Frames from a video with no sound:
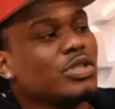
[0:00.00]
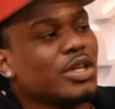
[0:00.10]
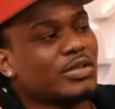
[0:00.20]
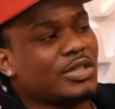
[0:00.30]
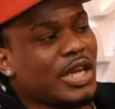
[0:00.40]
moose
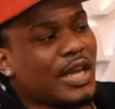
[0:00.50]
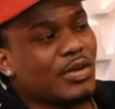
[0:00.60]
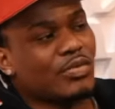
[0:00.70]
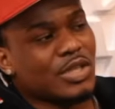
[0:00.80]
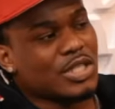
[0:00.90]
knuckle
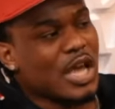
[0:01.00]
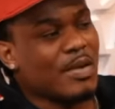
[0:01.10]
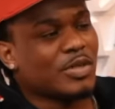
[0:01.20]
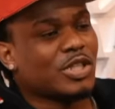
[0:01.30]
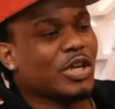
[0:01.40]
jacket one Yo,
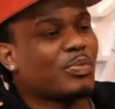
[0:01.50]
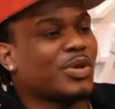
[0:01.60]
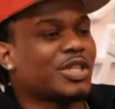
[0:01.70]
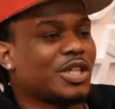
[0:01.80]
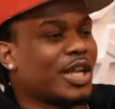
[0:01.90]
time. and took a
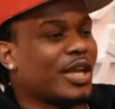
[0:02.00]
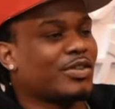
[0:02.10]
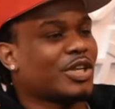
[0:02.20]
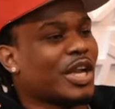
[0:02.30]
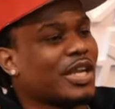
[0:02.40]
at picture. They
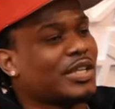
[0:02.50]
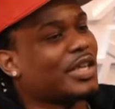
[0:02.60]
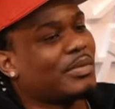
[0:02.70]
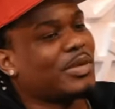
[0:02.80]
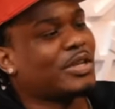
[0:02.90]
Ameri- tried to
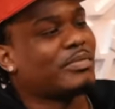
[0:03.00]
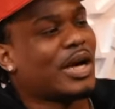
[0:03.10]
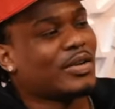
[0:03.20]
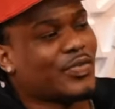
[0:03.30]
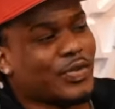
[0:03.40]
give me the at
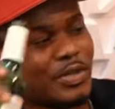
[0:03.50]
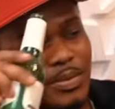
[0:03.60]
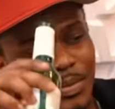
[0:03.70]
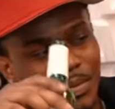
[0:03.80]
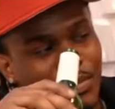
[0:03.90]
Mike
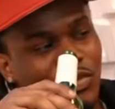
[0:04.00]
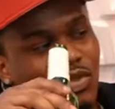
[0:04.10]
Amiri.